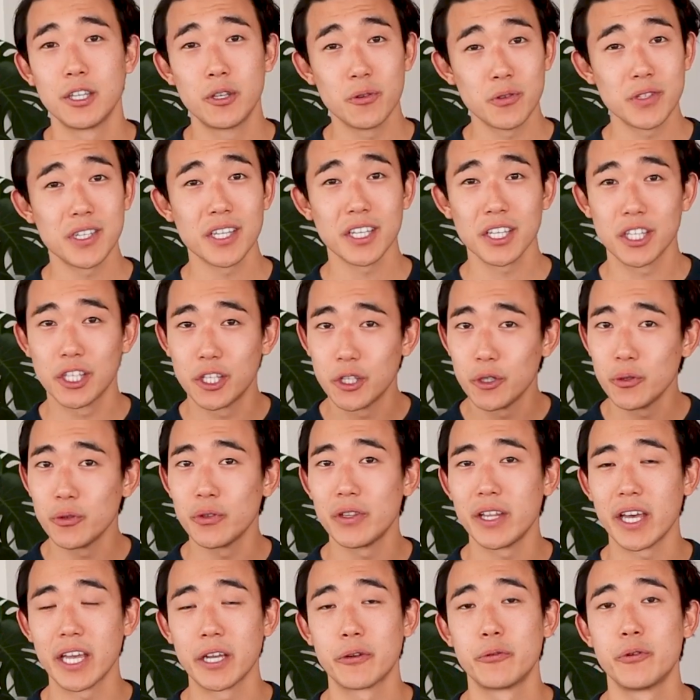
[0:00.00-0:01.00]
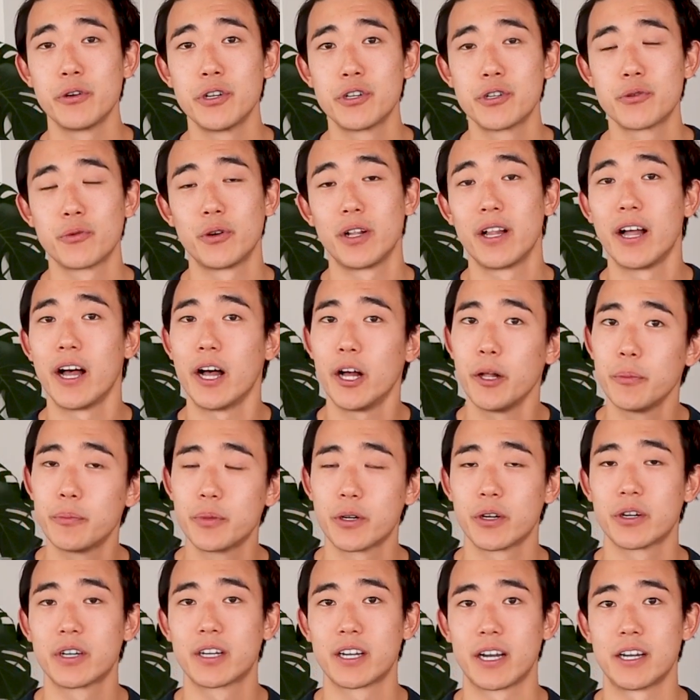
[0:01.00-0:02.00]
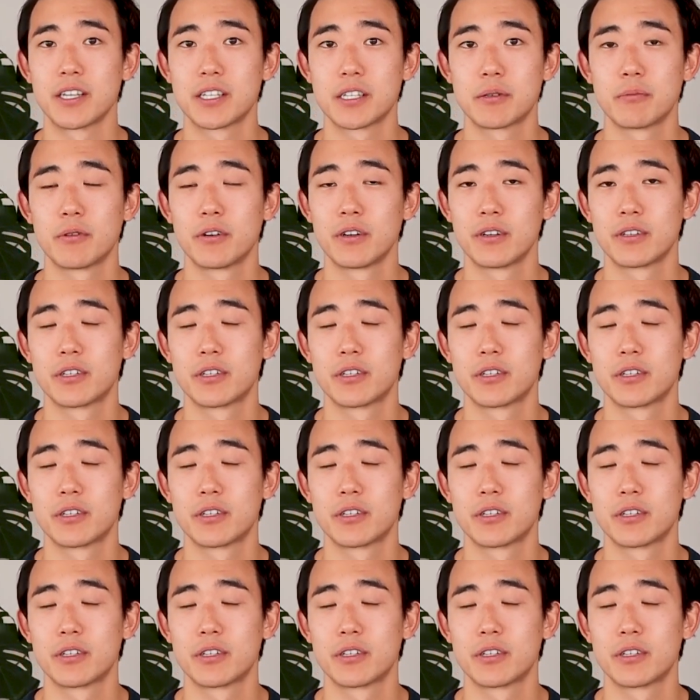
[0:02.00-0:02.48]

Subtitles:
Using you language will help your customer